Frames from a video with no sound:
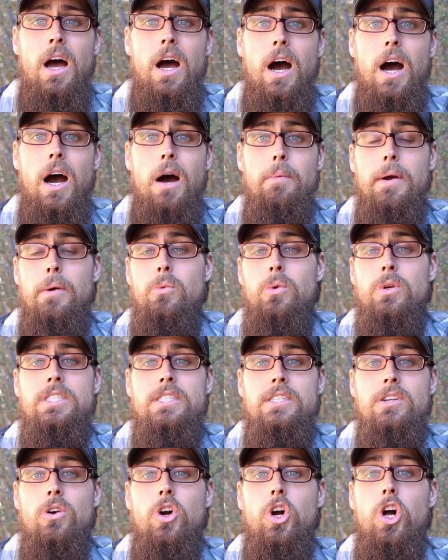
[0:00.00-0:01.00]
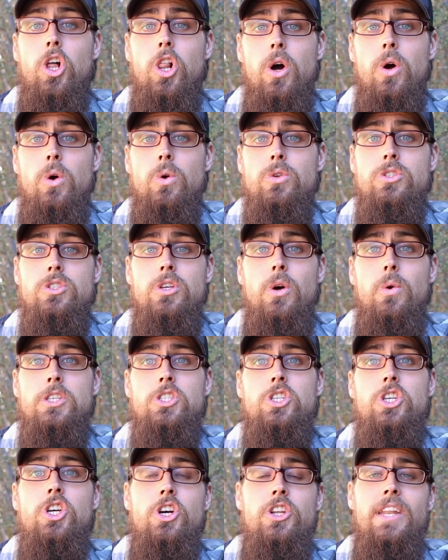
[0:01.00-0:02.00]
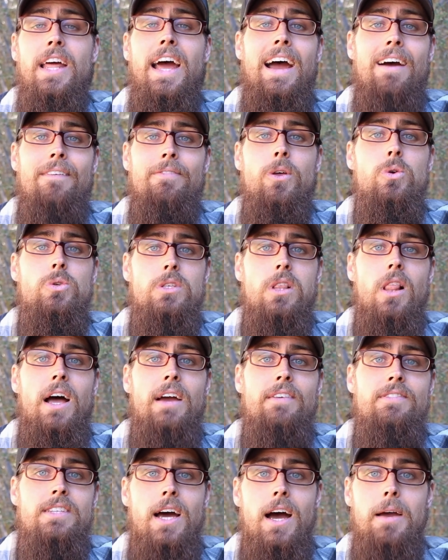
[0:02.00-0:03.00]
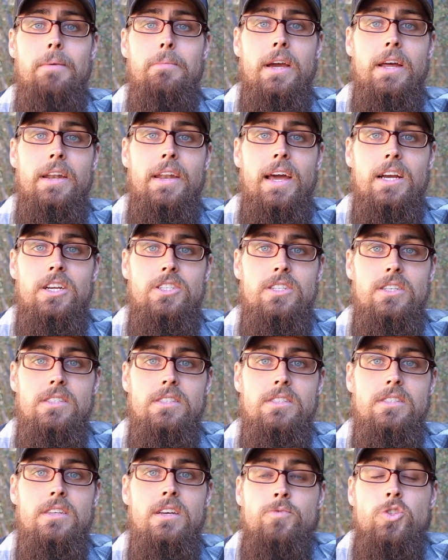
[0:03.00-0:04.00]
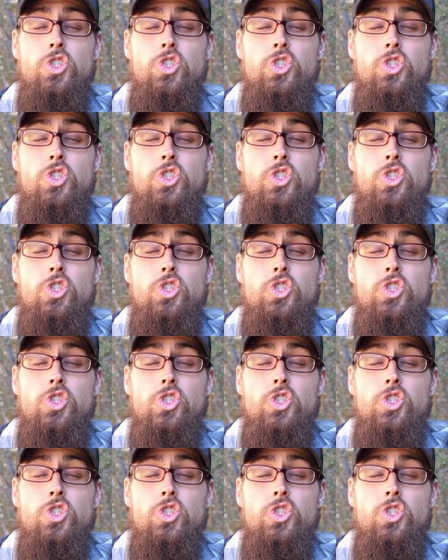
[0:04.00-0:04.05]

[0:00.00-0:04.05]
And we're still close, so it's good to have those lifetime connections.